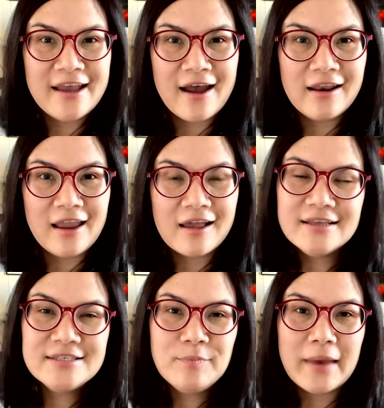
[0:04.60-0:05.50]
add a
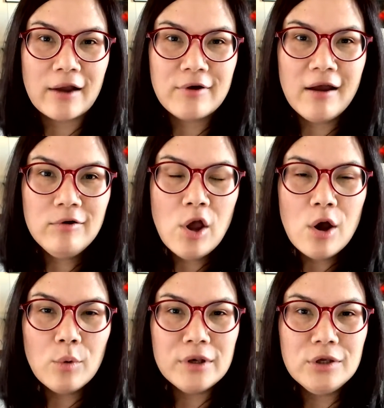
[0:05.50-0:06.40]
custom background
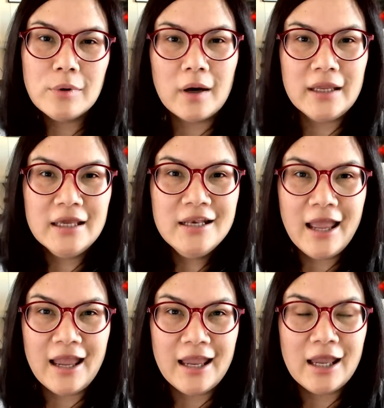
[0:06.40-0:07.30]
when you are in
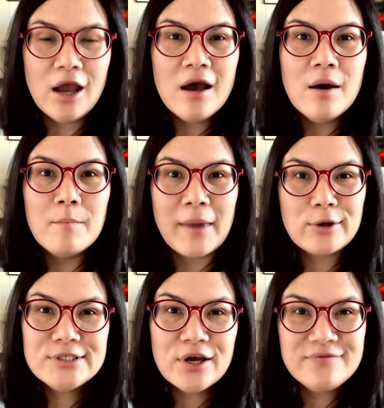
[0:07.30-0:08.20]
a
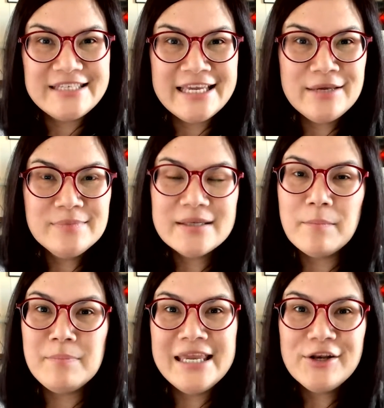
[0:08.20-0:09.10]
Microsoft Teams
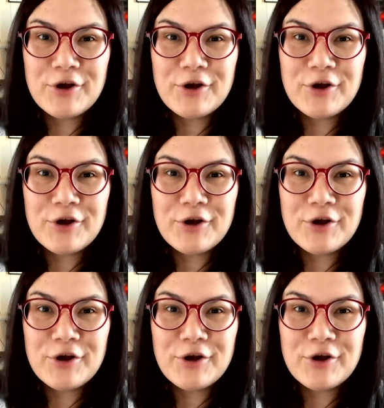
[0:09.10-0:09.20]
Meet